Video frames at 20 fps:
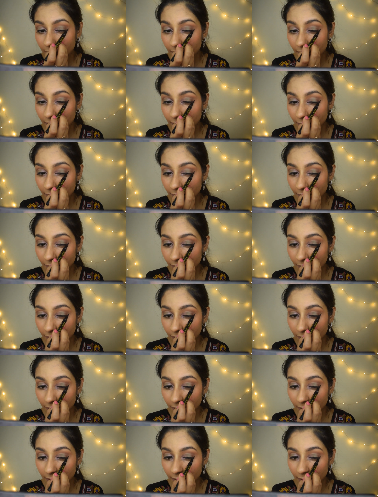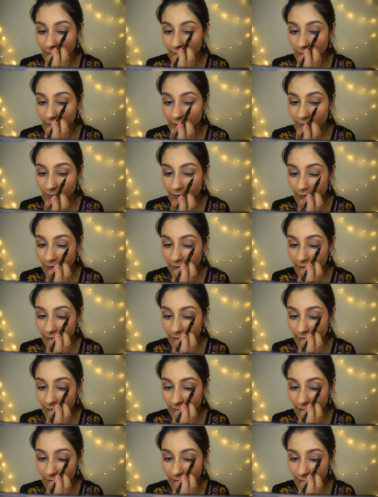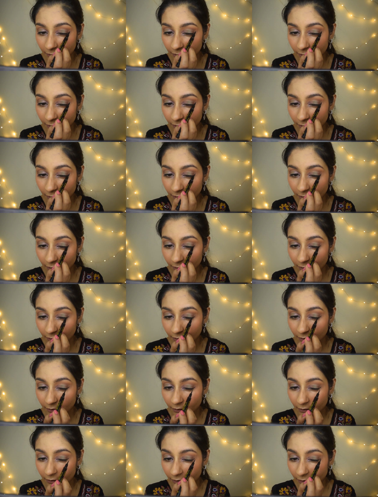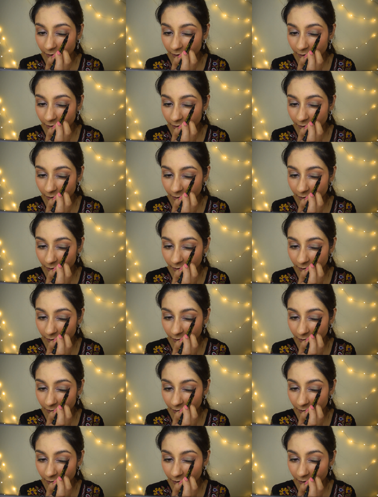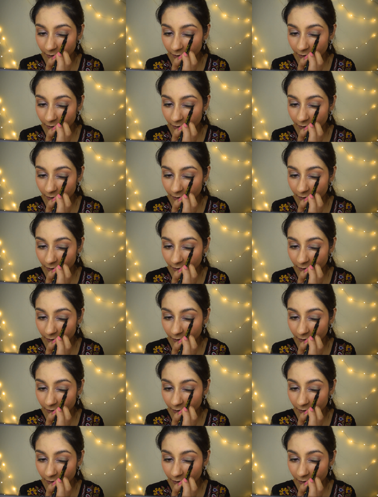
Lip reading: (silence)